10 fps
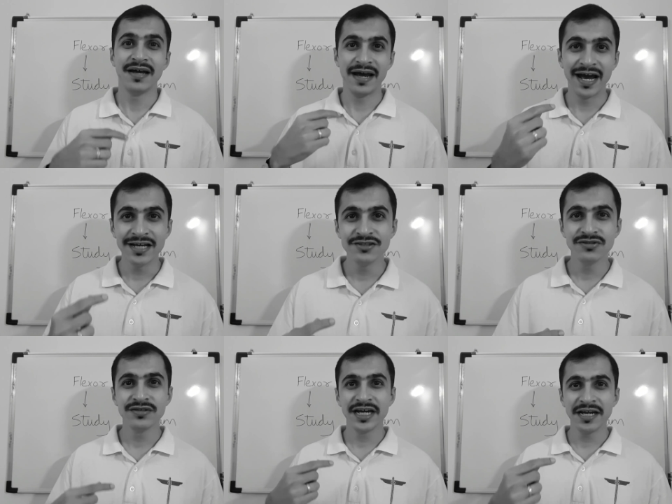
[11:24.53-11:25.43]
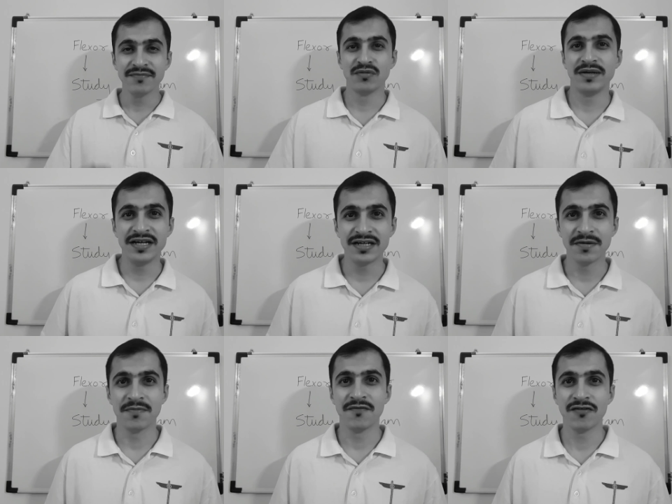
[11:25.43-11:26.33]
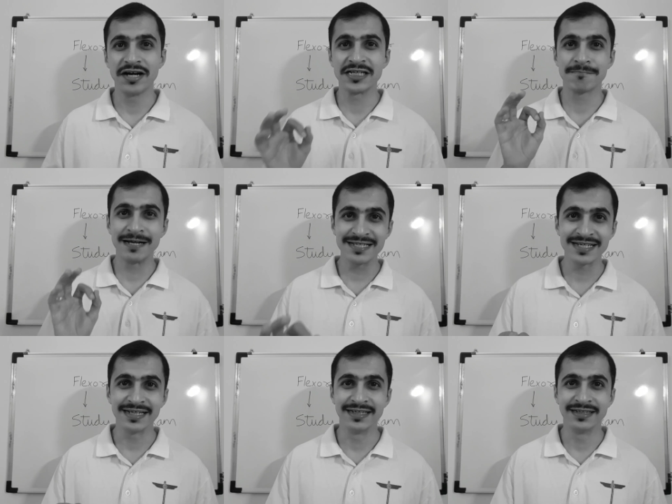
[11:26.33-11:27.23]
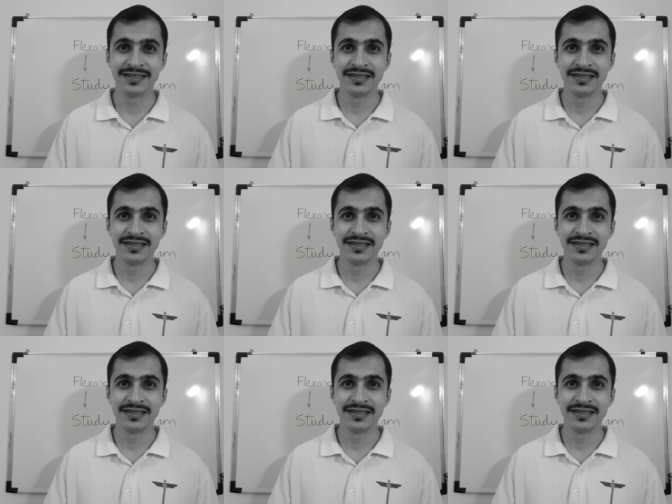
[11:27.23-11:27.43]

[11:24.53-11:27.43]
As you gain momentum for expressing,